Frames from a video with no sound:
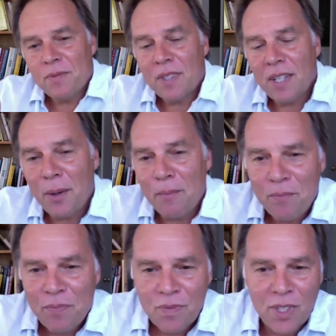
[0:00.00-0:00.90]

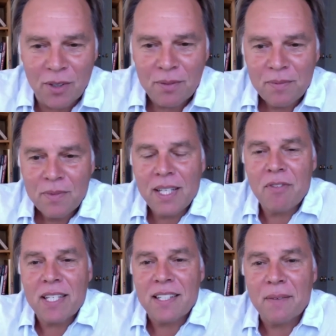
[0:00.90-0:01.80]
You know, get
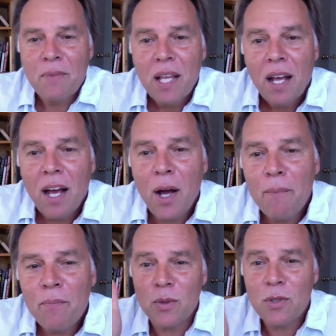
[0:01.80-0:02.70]
vaccinated.
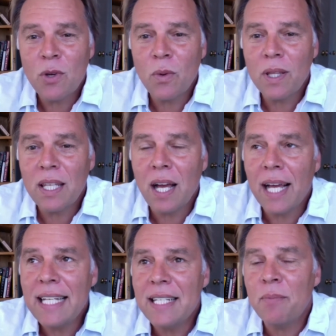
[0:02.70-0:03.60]
So the
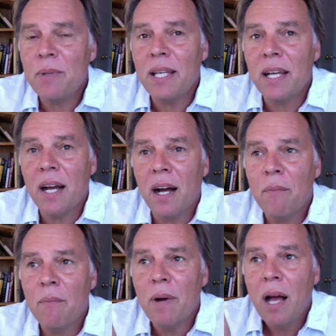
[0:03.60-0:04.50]
idea being,
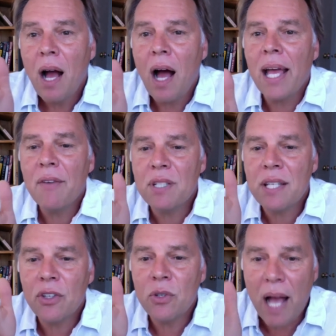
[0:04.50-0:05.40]
I have to tell
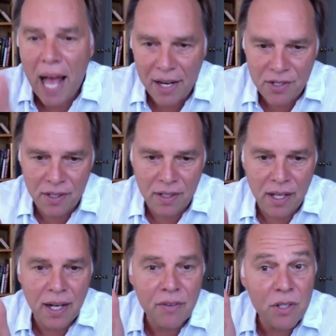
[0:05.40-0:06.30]
you action and
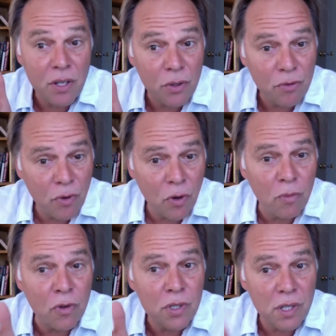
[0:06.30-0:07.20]
I have to tell you verb
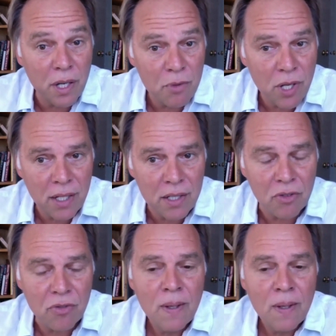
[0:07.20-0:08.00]
versus an objective.